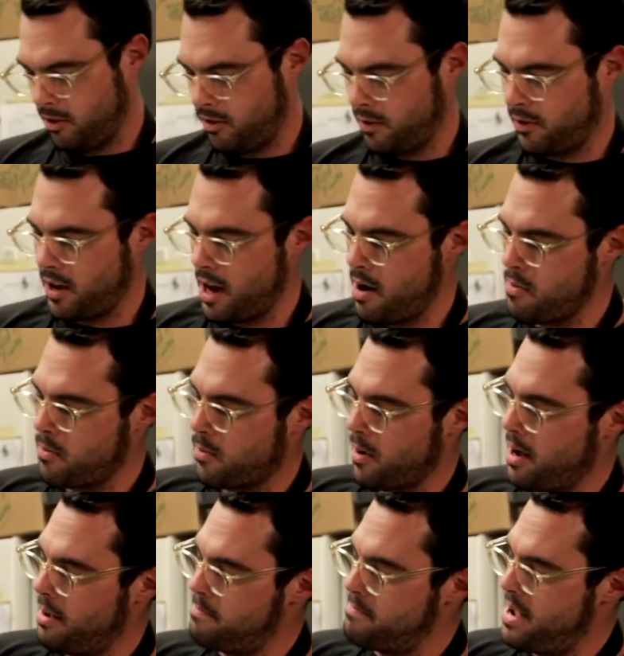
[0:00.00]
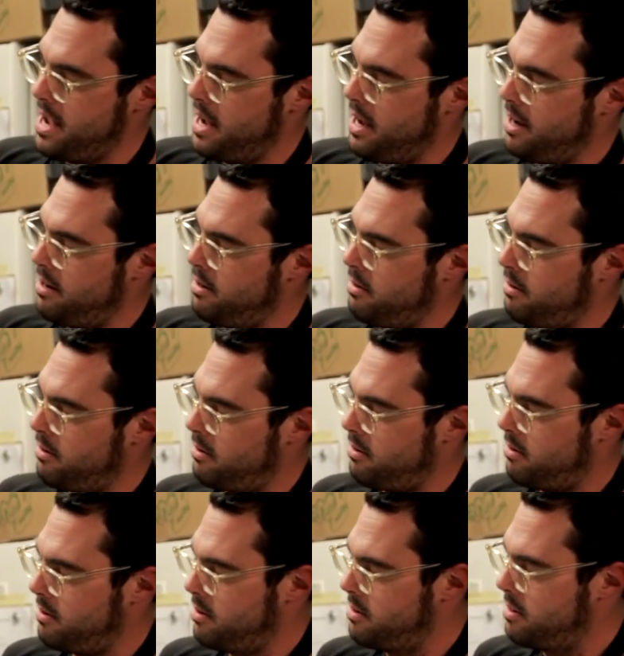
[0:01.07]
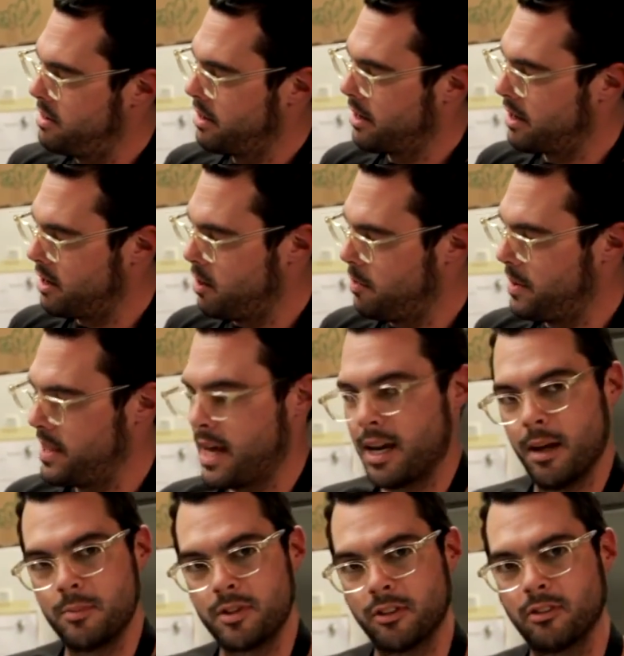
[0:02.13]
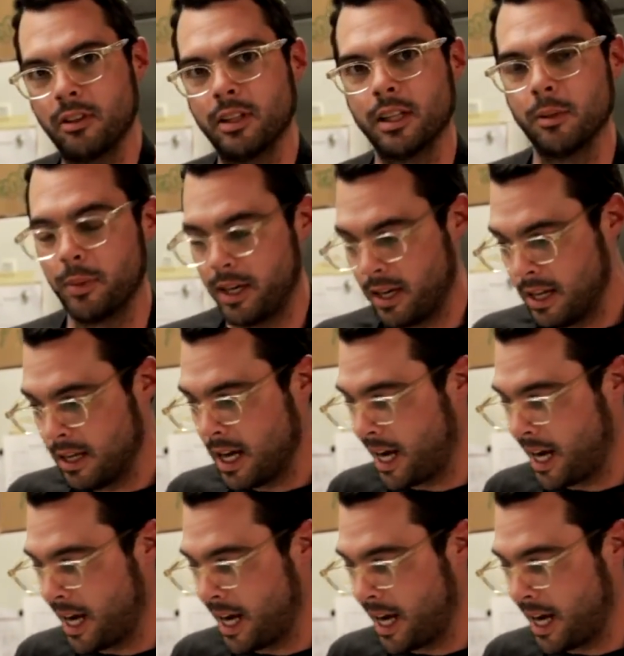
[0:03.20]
So we've got our rub made. Gonna open that up just a little bit.